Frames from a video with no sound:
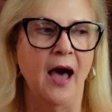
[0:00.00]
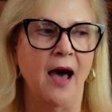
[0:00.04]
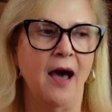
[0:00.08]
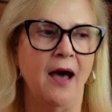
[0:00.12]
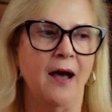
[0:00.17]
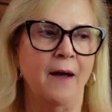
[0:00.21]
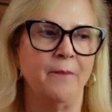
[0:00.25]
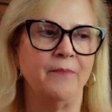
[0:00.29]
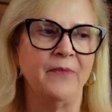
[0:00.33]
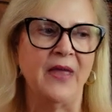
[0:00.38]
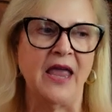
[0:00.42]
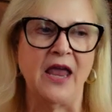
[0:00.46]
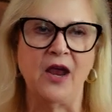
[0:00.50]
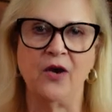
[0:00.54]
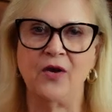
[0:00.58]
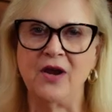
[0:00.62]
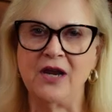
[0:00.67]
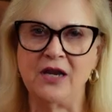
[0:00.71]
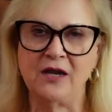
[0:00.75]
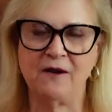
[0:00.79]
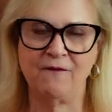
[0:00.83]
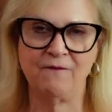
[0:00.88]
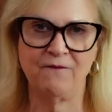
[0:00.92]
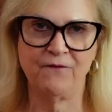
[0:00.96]
Um,
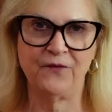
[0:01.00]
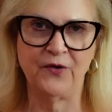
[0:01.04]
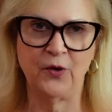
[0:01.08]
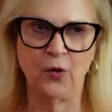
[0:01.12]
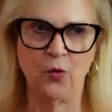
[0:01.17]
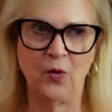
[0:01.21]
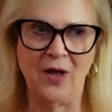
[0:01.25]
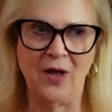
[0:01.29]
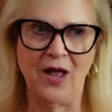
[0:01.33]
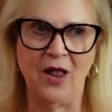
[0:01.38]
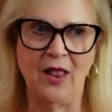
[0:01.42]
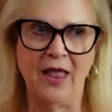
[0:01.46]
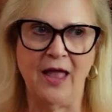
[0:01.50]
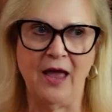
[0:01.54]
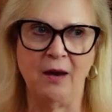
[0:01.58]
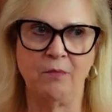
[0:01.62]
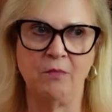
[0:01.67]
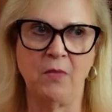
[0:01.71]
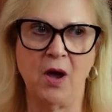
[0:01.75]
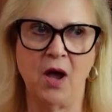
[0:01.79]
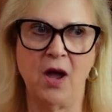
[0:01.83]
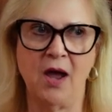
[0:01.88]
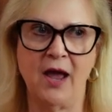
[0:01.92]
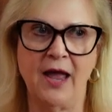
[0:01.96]
Harry didn't feel well and
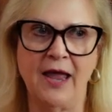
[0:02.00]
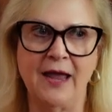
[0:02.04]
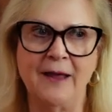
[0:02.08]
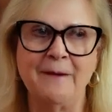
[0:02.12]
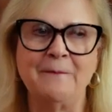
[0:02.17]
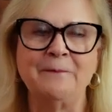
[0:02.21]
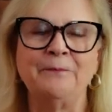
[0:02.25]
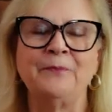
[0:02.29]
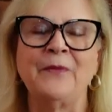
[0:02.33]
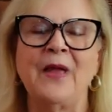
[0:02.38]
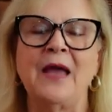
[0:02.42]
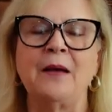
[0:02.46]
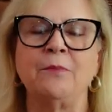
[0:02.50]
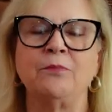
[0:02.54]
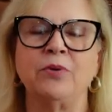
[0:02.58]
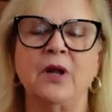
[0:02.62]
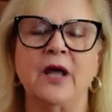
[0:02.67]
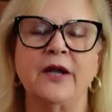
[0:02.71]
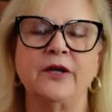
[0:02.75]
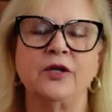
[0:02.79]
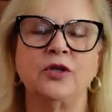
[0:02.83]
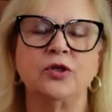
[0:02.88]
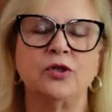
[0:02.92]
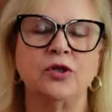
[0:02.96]
my
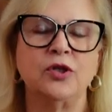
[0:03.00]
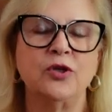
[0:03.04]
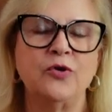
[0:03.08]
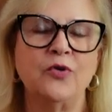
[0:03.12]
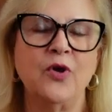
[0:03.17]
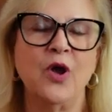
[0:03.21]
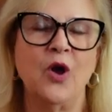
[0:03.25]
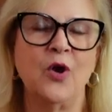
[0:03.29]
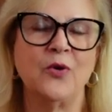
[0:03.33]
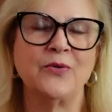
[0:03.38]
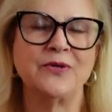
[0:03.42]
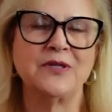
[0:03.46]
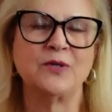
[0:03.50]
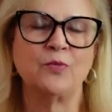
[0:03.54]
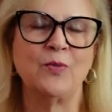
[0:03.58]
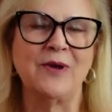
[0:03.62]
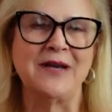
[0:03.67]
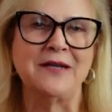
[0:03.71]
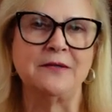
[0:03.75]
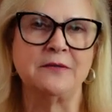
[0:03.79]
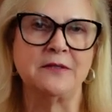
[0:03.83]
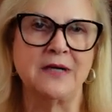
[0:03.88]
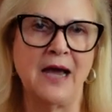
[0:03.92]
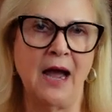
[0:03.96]
blood glucose
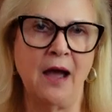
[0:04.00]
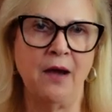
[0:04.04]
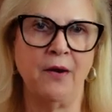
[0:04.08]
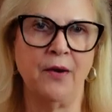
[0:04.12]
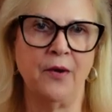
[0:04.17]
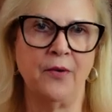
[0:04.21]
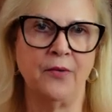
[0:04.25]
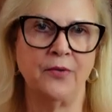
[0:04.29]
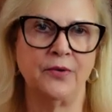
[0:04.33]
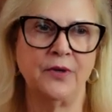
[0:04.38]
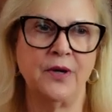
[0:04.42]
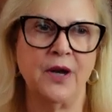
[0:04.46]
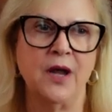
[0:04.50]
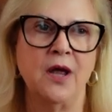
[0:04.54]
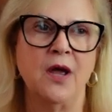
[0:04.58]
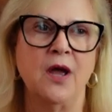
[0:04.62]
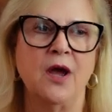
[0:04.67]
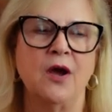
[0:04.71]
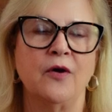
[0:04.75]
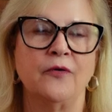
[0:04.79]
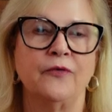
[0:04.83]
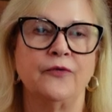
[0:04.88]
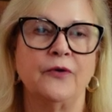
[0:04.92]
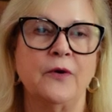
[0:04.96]
went down
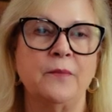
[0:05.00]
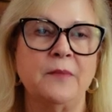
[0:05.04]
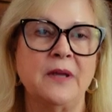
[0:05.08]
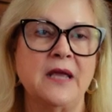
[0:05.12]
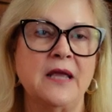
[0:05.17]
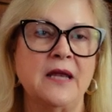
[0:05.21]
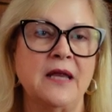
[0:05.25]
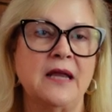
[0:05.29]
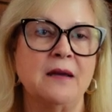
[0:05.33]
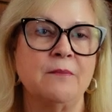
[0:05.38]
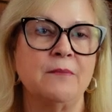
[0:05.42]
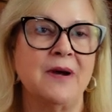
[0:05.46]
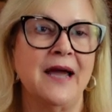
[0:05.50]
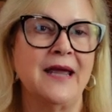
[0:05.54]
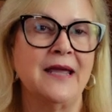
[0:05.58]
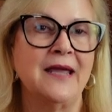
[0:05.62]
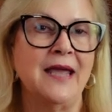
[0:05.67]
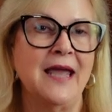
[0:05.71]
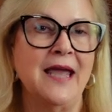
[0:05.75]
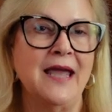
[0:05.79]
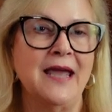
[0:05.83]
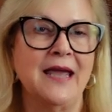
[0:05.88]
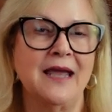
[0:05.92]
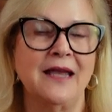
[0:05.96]
from eating my
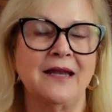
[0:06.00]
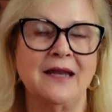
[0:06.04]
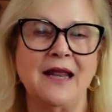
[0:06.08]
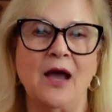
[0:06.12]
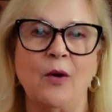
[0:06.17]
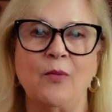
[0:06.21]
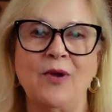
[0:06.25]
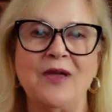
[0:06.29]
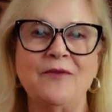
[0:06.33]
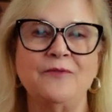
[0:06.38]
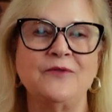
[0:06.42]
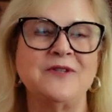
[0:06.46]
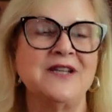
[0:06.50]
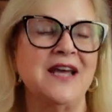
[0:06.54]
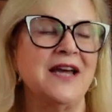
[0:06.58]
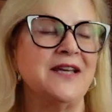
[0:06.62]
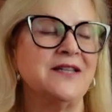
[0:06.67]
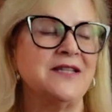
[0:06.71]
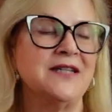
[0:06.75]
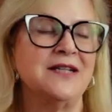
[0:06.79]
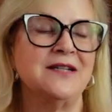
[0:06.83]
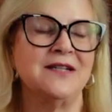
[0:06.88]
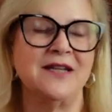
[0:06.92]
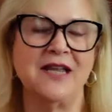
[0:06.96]
cake. Now we've
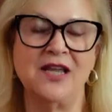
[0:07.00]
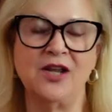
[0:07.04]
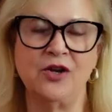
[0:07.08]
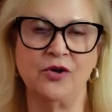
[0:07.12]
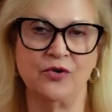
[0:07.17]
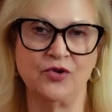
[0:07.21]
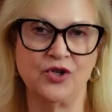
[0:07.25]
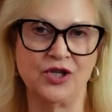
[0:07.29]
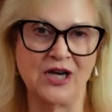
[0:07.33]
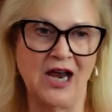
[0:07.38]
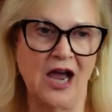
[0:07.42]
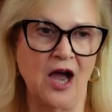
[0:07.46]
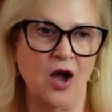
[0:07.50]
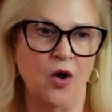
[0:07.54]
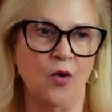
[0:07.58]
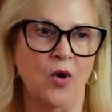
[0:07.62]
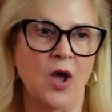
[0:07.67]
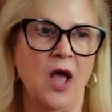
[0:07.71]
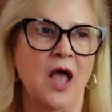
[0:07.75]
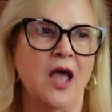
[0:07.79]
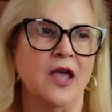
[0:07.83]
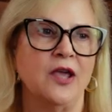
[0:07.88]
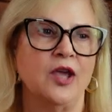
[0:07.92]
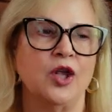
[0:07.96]
tested keto chow,
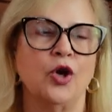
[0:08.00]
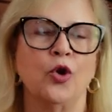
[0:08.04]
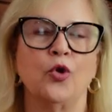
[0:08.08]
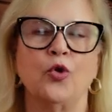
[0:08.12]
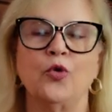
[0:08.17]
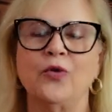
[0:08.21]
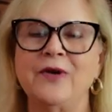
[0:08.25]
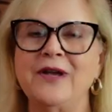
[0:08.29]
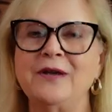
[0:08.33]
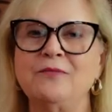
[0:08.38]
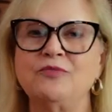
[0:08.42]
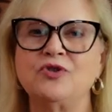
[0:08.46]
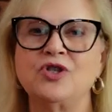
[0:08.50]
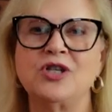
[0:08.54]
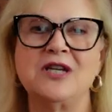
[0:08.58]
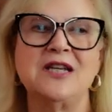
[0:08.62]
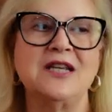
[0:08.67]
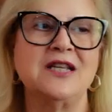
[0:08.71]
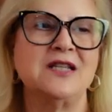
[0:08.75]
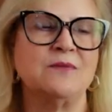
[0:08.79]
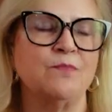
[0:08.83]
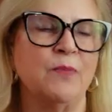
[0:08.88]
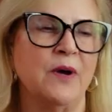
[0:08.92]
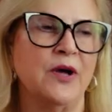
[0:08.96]
you know, cream
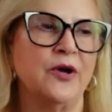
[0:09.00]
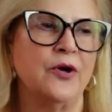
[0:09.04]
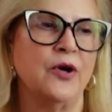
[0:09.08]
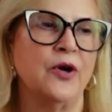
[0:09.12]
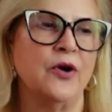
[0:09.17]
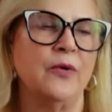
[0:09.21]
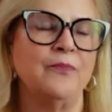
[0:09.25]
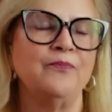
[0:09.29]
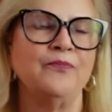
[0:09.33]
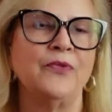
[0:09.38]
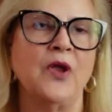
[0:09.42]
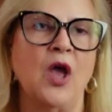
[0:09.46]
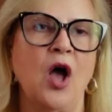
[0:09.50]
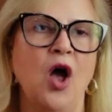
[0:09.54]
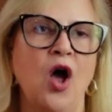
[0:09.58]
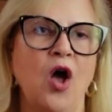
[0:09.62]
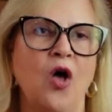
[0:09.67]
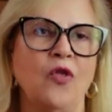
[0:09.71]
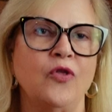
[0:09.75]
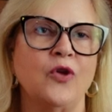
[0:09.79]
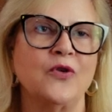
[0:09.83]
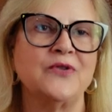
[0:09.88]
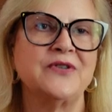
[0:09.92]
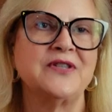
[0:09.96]
cheese, butter,
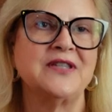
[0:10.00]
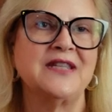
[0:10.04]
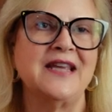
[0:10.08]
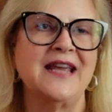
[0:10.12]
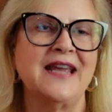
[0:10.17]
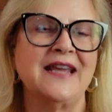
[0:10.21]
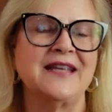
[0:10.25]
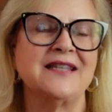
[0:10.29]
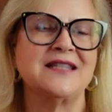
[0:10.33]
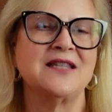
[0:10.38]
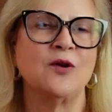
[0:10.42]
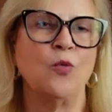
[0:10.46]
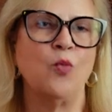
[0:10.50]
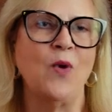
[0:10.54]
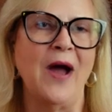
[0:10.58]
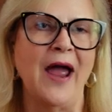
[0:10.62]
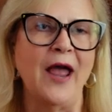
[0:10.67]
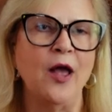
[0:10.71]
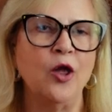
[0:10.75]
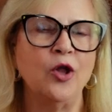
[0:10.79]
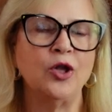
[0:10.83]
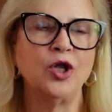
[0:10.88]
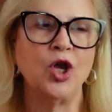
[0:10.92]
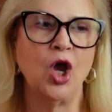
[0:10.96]
all those things. The
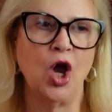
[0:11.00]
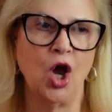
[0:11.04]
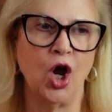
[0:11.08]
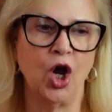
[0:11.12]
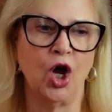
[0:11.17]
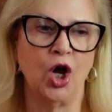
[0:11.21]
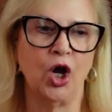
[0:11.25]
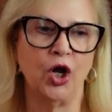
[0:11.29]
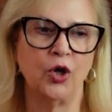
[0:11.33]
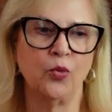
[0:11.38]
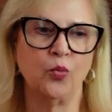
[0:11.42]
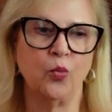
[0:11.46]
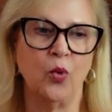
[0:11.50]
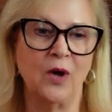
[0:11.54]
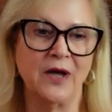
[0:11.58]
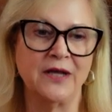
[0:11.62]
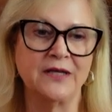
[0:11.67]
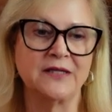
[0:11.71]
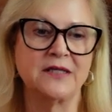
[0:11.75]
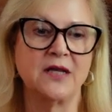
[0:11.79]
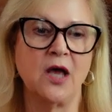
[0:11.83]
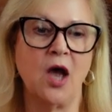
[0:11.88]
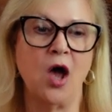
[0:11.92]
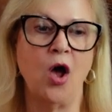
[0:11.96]
wild card
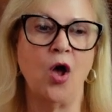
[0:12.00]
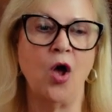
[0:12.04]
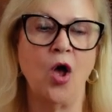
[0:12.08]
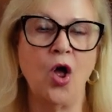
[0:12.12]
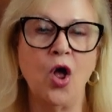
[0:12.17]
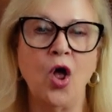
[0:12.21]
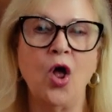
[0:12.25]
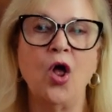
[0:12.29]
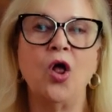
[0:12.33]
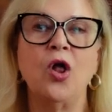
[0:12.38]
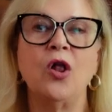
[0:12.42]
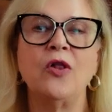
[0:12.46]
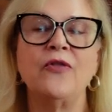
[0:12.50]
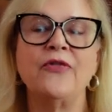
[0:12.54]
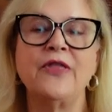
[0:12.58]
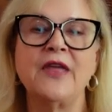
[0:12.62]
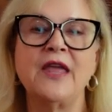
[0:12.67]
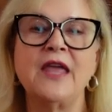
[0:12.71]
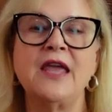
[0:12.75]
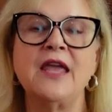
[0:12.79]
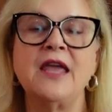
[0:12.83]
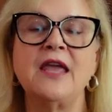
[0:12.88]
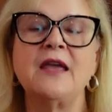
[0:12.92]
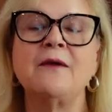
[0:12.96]
was all
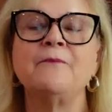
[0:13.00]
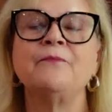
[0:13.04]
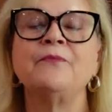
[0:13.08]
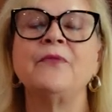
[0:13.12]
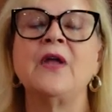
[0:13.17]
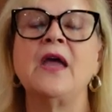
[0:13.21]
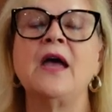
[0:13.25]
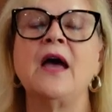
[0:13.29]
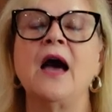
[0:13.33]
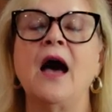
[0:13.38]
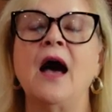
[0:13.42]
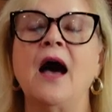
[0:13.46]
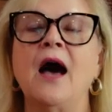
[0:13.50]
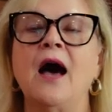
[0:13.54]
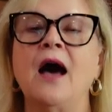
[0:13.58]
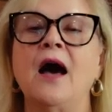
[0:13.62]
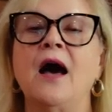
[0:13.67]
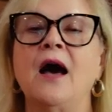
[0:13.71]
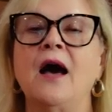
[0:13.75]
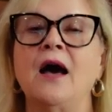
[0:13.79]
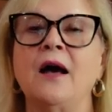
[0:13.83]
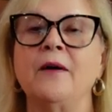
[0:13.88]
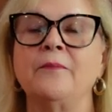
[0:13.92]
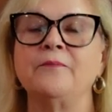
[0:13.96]
the
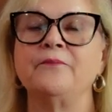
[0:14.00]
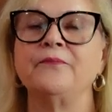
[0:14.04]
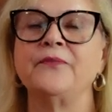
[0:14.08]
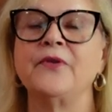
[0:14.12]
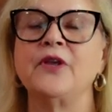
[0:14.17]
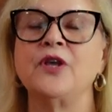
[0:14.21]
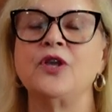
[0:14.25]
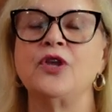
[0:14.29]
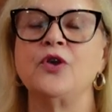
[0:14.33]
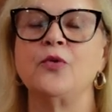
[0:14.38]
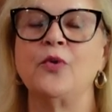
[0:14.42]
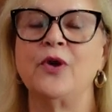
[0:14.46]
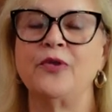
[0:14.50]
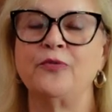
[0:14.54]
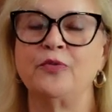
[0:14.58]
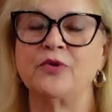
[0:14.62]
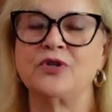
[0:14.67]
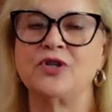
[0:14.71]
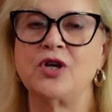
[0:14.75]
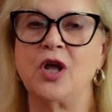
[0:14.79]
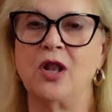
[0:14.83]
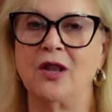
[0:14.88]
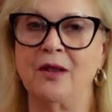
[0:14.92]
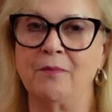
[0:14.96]
um,
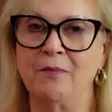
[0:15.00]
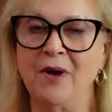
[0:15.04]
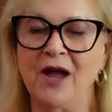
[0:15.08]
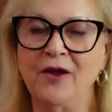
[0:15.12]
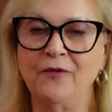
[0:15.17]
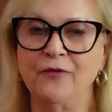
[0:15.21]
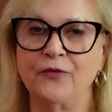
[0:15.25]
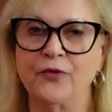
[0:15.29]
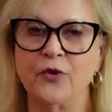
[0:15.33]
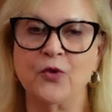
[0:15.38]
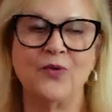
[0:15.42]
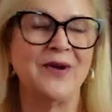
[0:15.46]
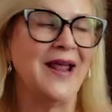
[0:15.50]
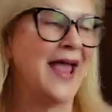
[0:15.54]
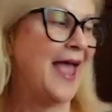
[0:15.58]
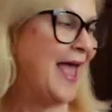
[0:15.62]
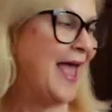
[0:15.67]
erythritol and monk fruit